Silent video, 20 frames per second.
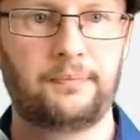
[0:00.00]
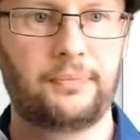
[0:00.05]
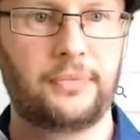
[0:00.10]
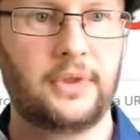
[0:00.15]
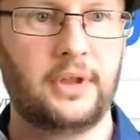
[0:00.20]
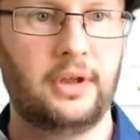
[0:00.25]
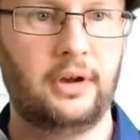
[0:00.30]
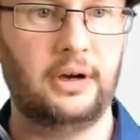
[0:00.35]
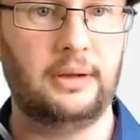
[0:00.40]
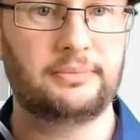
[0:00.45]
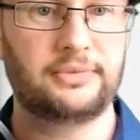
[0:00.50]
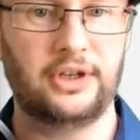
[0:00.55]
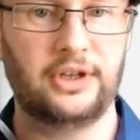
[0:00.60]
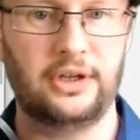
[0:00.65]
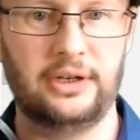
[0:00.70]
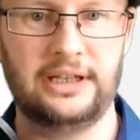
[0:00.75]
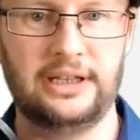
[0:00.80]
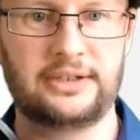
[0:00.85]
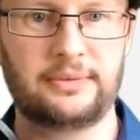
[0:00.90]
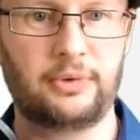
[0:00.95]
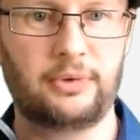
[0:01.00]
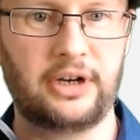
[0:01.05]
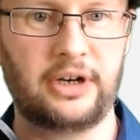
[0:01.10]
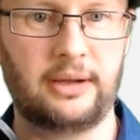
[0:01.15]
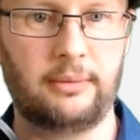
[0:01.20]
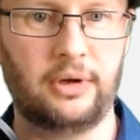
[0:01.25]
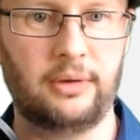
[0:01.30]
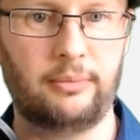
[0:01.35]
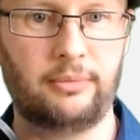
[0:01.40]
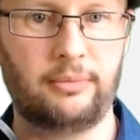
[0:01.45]
All right, so let's bring
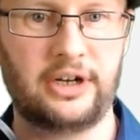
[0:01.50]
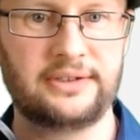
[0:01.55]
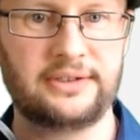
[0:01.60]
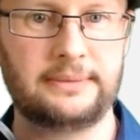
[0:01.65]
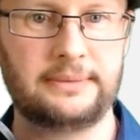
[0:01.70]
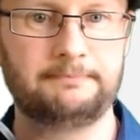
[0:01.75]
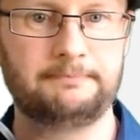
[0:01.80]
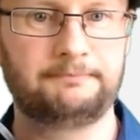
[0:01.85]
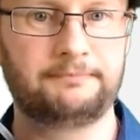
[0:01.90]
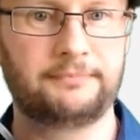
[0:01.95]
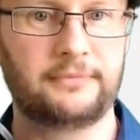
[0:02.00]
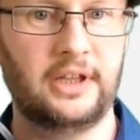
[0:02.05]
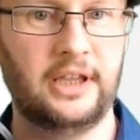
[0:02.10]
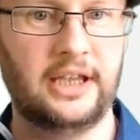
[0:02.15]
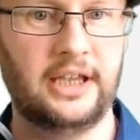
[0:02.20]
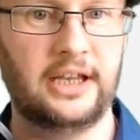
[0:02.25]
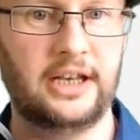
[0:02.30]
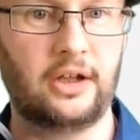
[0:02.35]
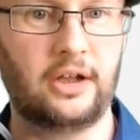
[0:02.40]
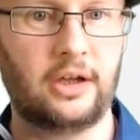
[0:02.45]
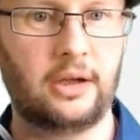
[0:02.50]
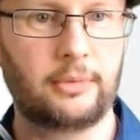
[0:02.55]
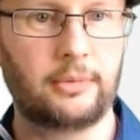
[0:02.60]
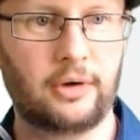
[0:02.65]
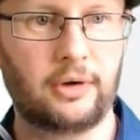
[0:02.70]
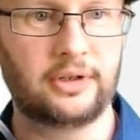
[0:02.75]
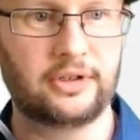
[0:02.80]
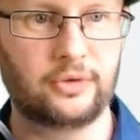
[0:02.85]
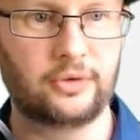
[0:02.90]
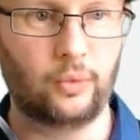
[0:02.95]
up my browser, and I'm going to